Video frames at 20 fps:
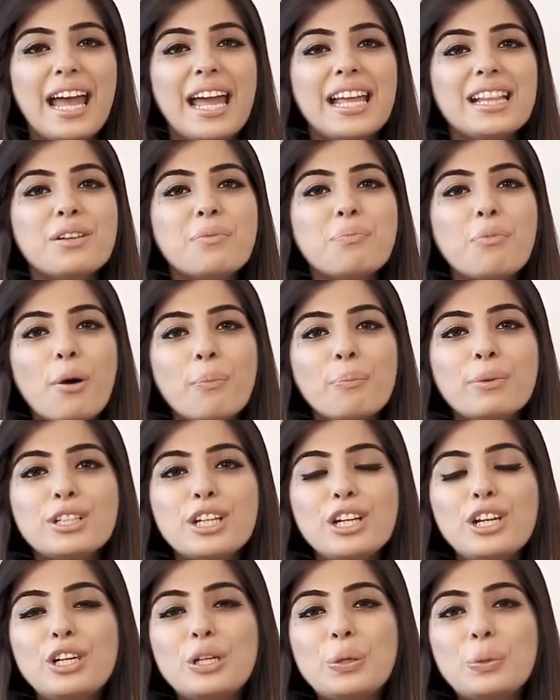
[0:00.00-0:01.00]
and the moment
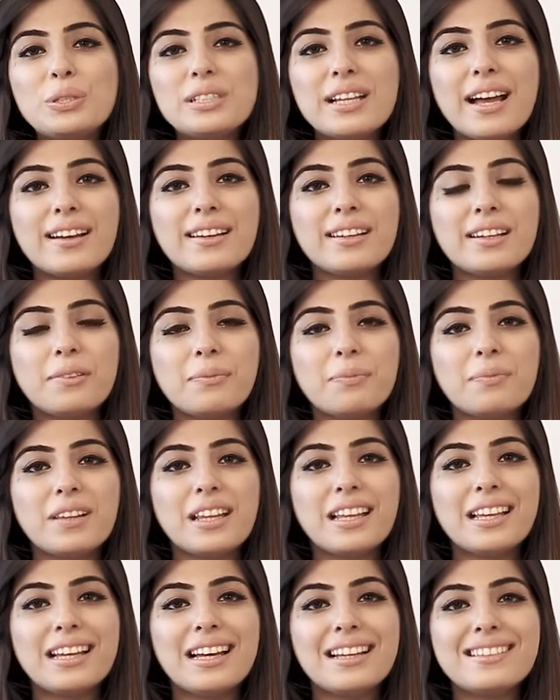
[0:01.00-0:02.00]
he looks at him
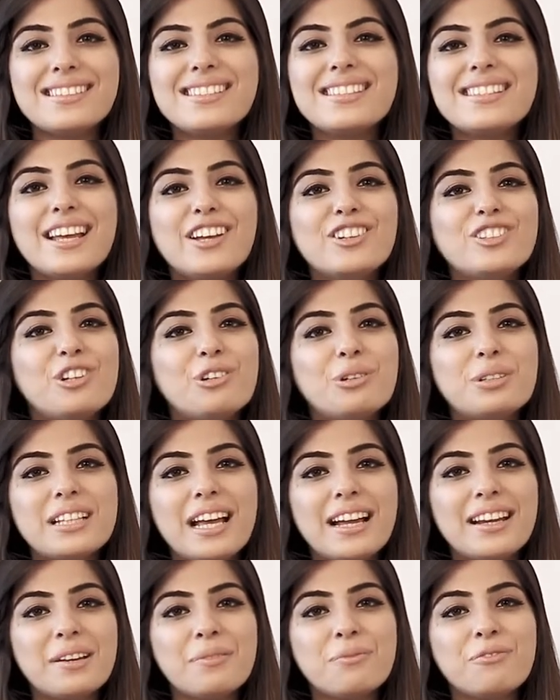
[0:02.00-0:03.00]
the sage looks
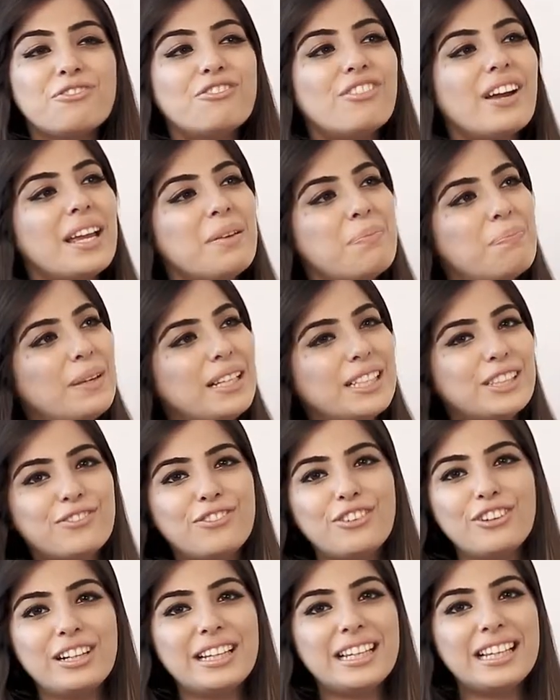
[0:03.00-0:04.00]
at him very
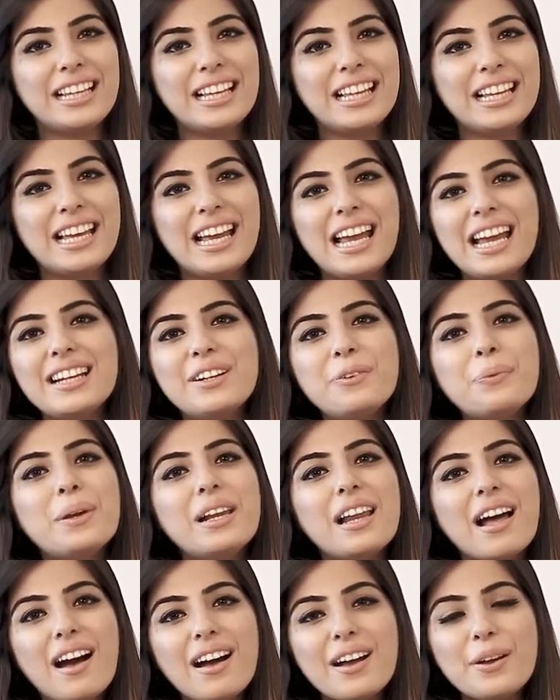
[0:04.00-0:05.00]
peacefully and
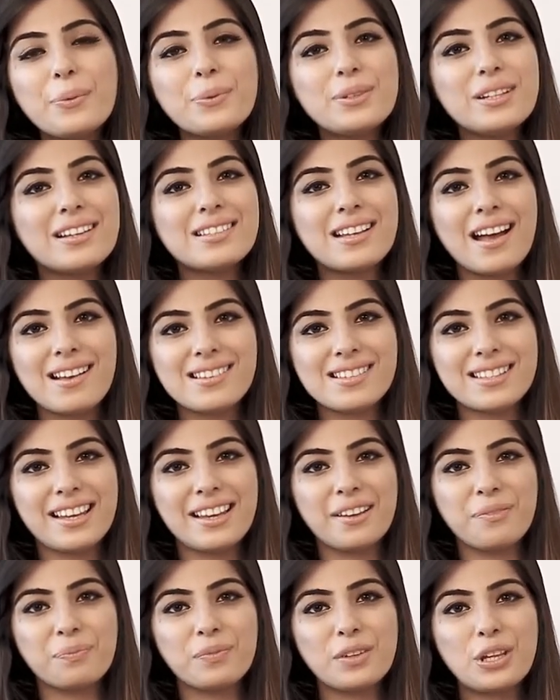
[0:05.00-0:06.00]
we'll just ask
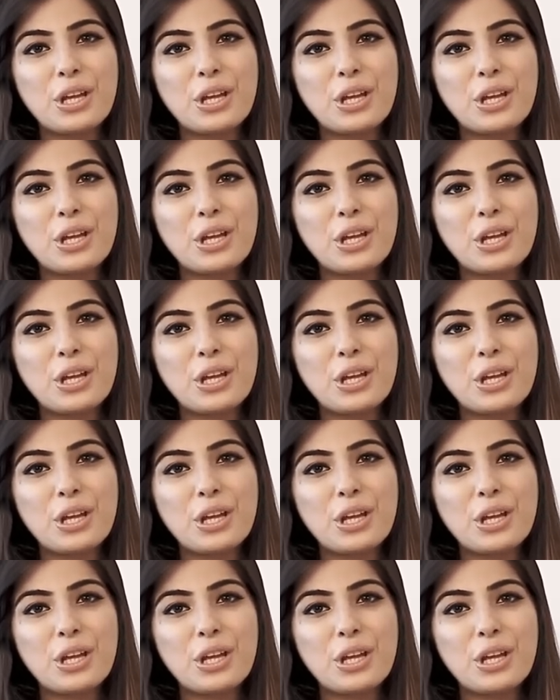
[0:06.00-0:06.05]
him,